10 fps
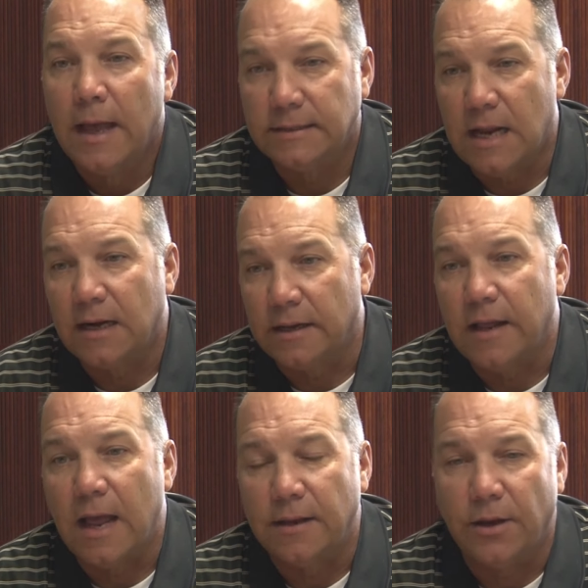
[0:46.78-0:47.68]
Exactly
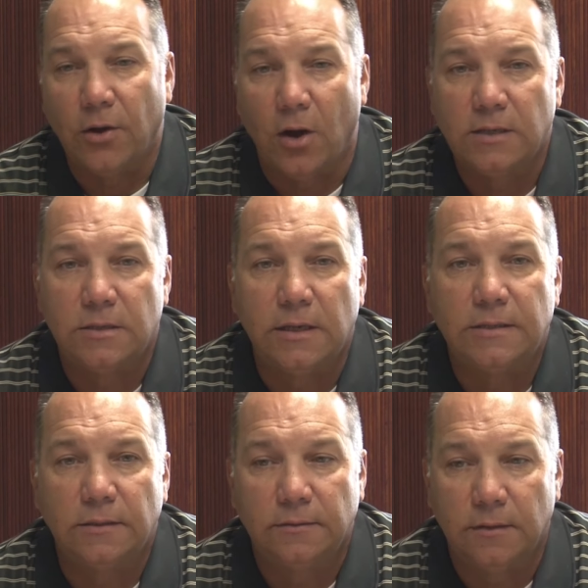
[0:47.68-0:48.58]
that. You know, our
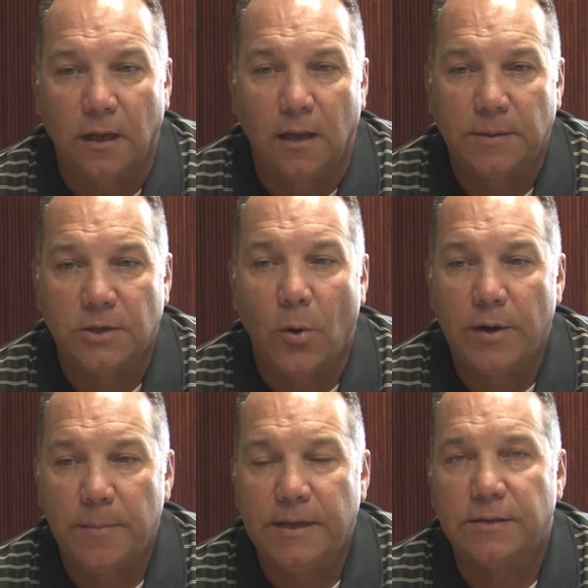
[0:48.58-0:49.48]
season is
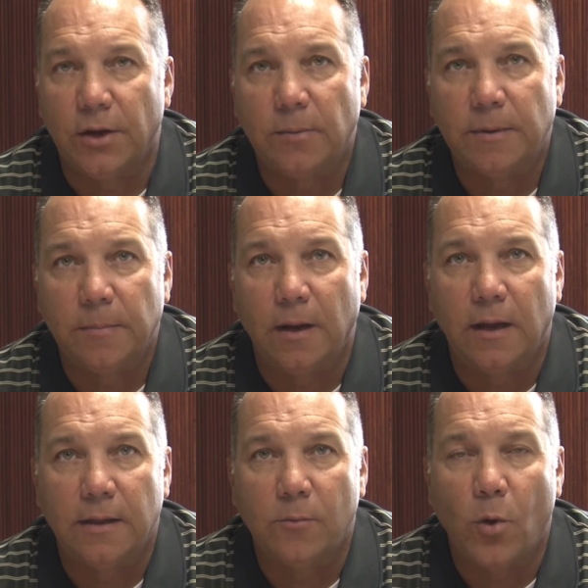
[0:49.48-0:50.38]
going to be determined
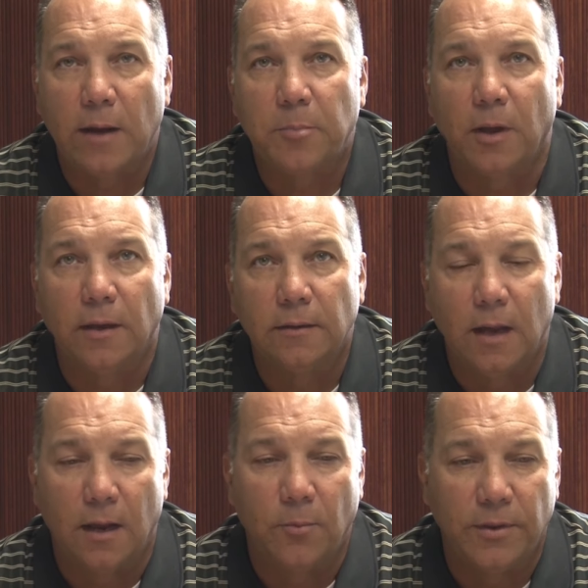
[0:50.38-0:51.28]
by WAC play,
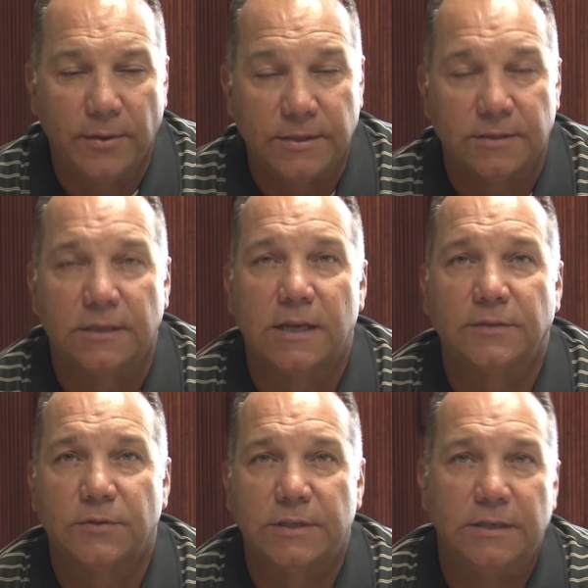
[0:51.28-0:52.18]
whether it's a
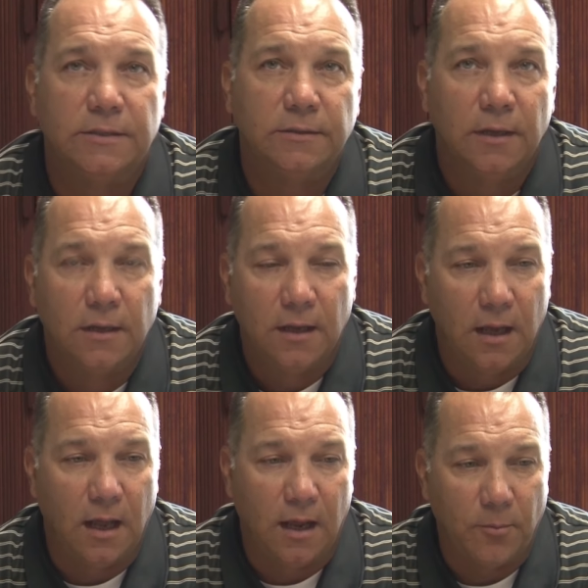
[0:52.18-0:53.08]
successful season
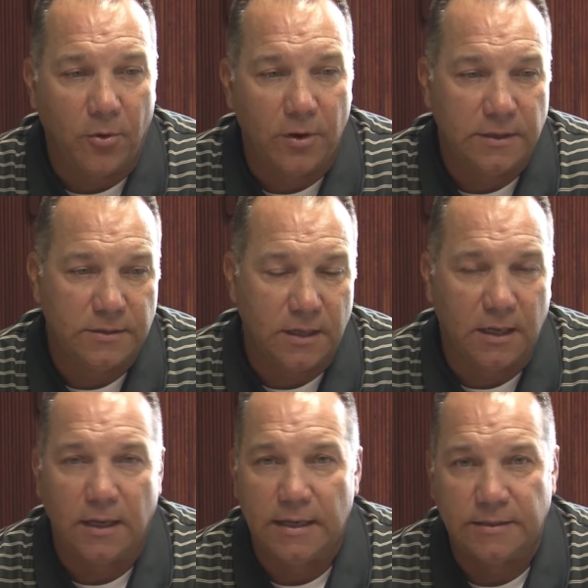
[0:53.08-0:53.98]
or
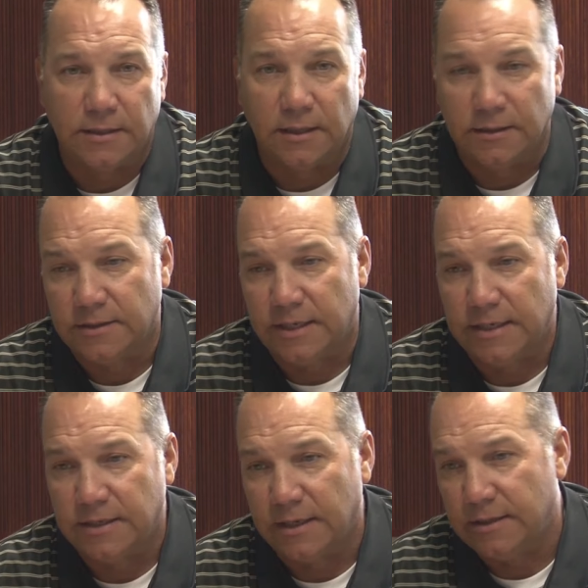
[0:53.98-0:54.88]
the
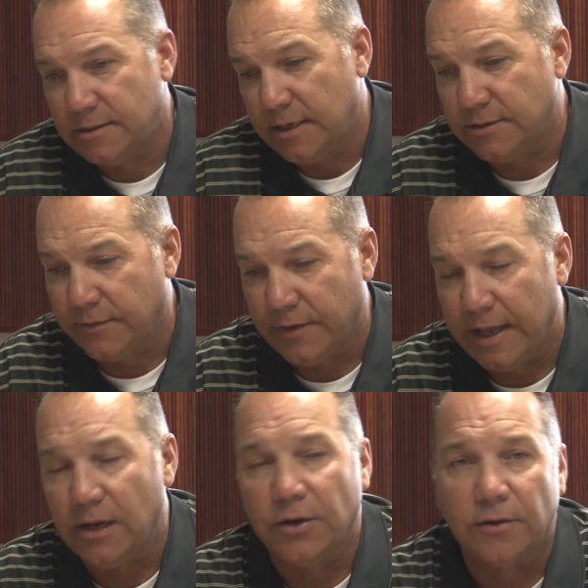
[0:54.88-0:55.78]
season is a
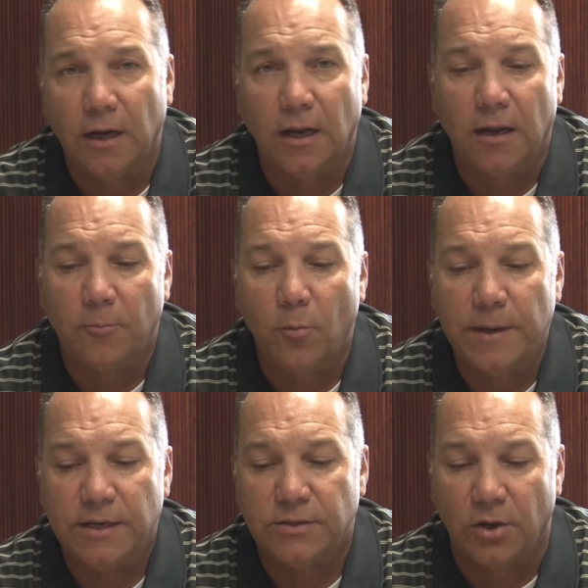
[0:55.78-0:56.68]
failure, will
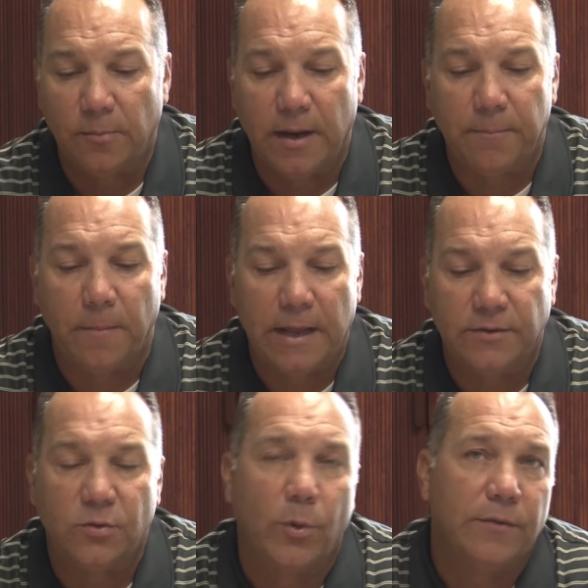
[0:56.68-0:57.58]
be determined by
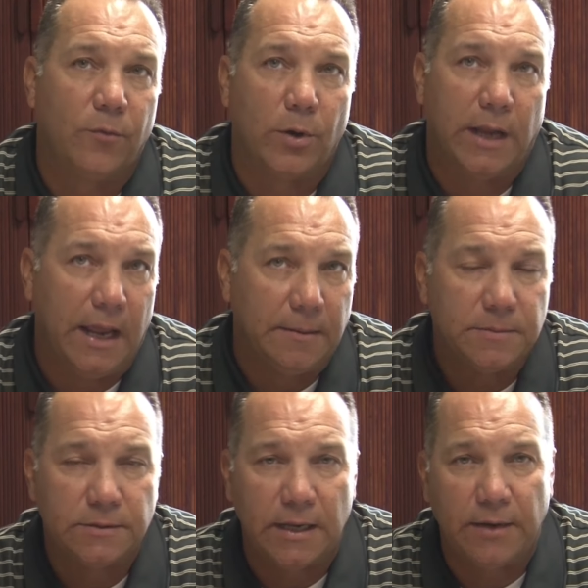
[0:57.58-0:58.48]
the 24
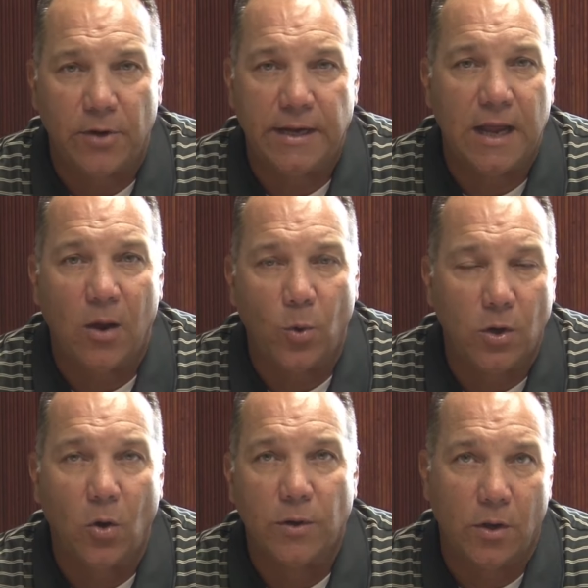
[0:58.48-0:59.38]
games. And right now
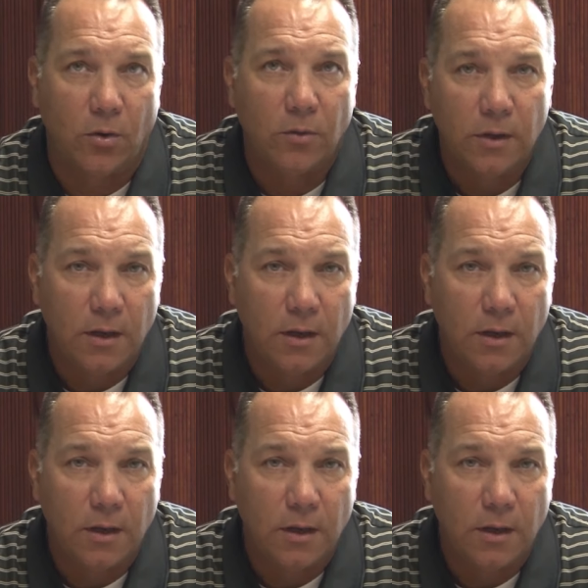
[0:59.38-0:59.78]
we're 0-0.